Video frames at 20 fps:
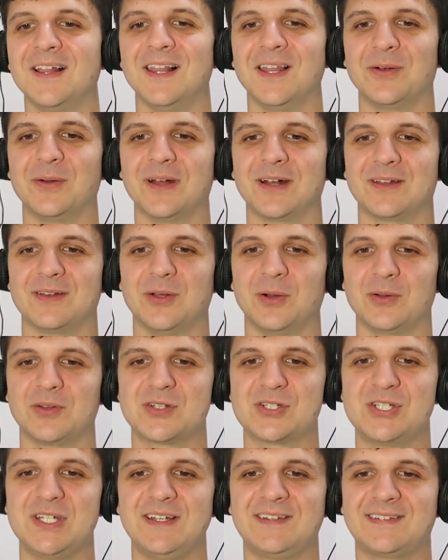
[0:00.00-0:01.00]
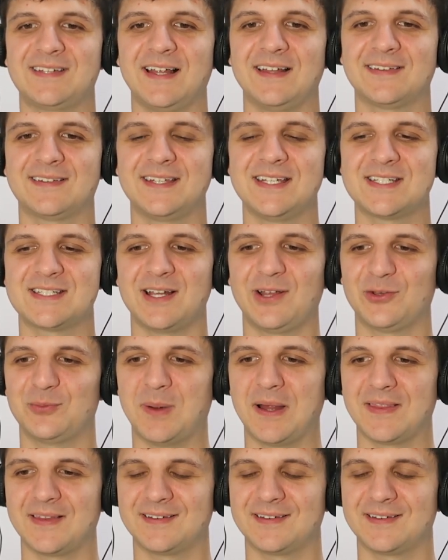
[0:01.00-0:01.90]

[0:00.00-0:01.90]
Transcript: Lyric notes. She sells seashells by